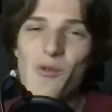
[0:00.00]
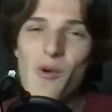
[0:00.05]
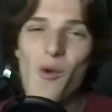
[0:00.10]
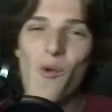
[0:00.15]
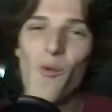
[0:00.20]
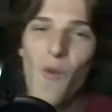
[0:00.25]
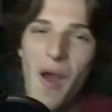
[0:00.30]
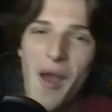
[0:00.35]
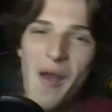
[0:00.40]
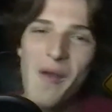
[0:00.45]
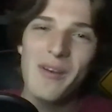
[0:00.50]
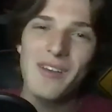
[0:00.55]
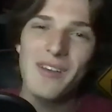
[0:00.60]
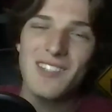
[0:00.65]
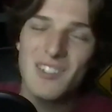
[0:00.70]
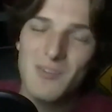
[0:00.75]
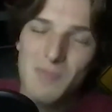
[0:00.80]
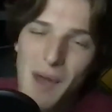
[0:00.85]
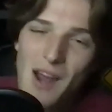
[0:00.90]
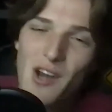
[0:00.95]
were wearing
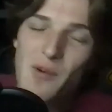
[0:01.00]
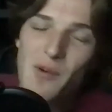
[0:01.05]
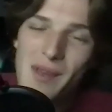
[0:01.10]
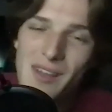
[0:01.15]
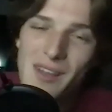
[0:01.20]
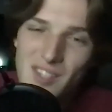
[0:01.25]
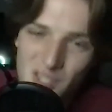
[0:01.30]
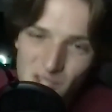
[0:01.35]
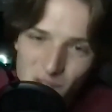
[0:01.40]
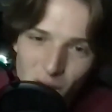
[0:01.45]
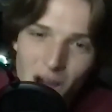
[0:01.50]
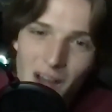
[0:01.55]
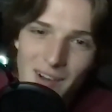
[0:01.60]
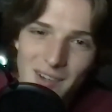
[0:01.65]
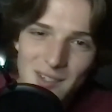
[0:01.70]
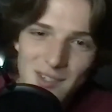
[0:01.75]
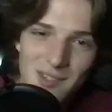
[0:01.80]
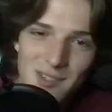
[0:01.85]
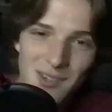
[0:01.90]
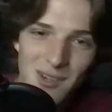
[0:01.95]
SpiderMan
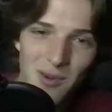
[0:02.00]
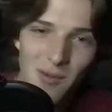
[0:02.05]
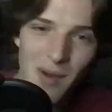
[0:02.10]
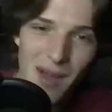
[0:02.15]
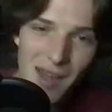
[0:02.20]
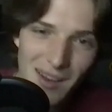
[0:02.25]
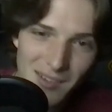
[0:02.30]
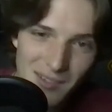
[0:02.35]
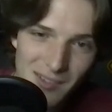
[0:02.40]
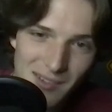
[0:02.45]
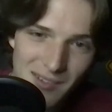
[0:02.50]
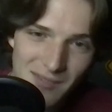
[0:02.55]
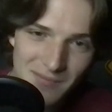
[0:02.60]
socks, correct?